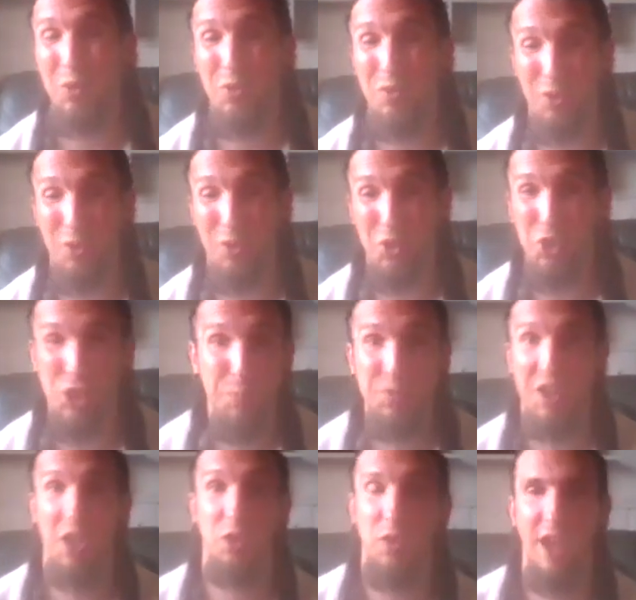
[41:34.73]
ships had they
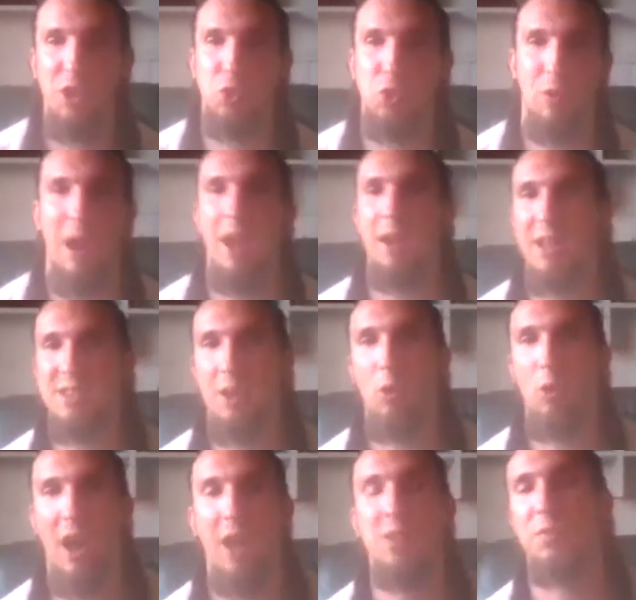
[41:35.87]
had dragon heads and all kinds
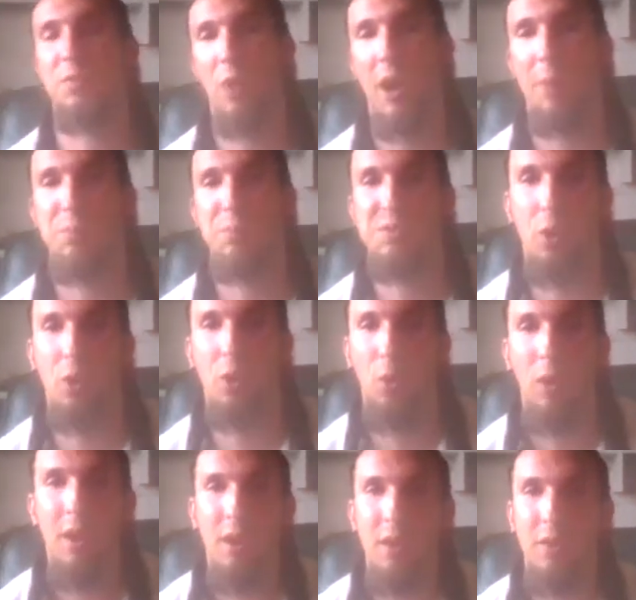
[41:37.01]
of crap, so
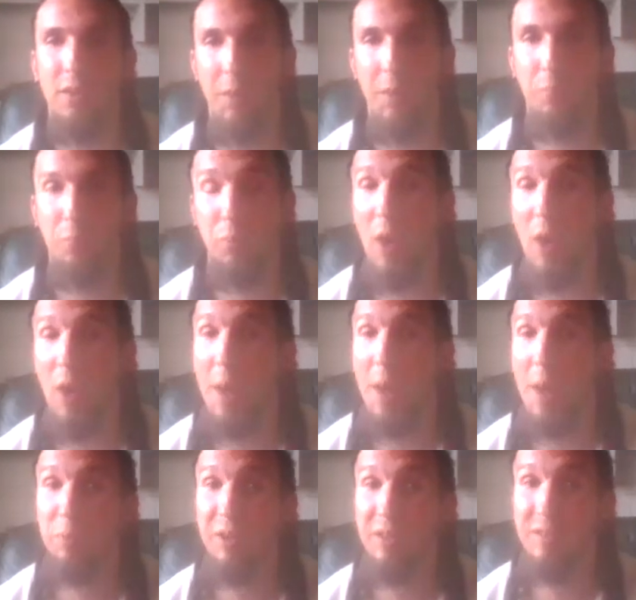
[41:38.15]
they probably
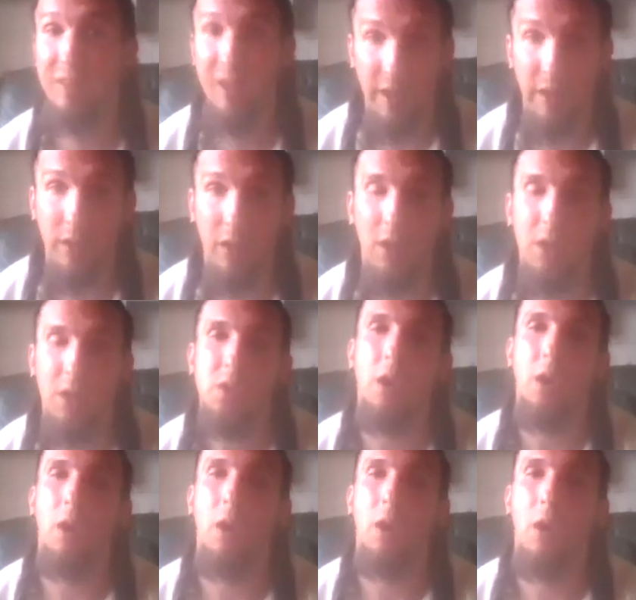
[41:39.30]
did.
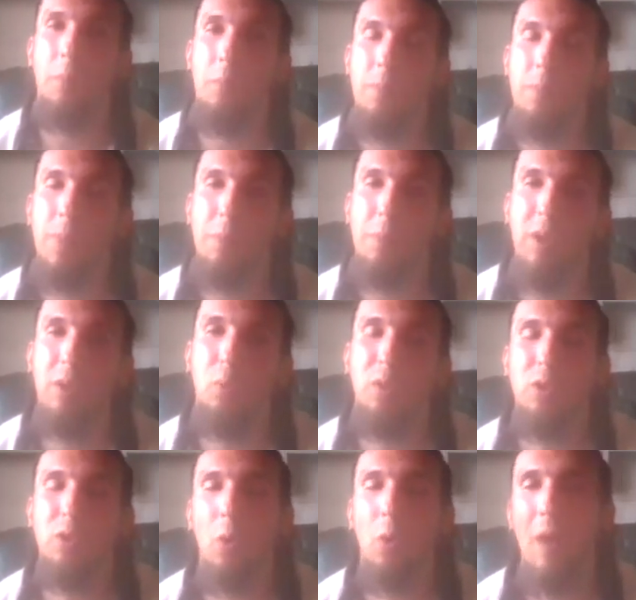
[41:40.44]
Um, but we we don't
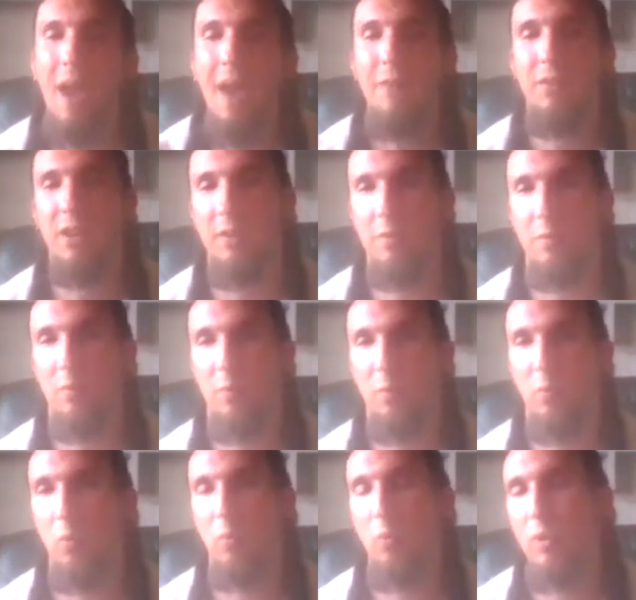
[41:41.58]
have any we
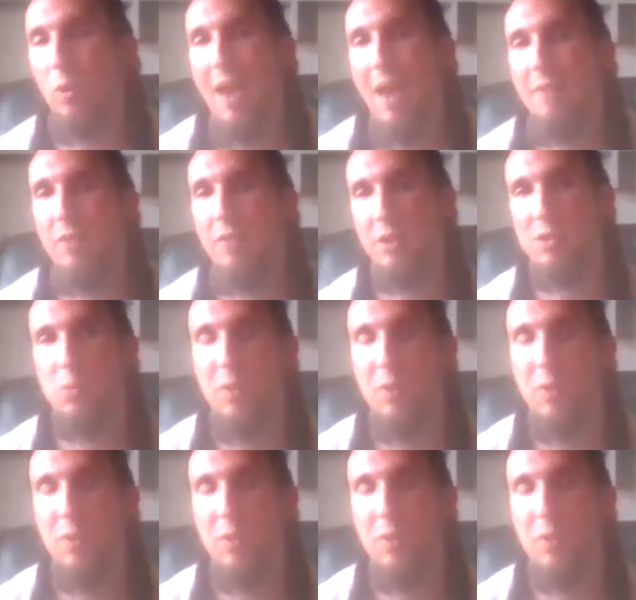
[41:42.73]
don't have any, so we can't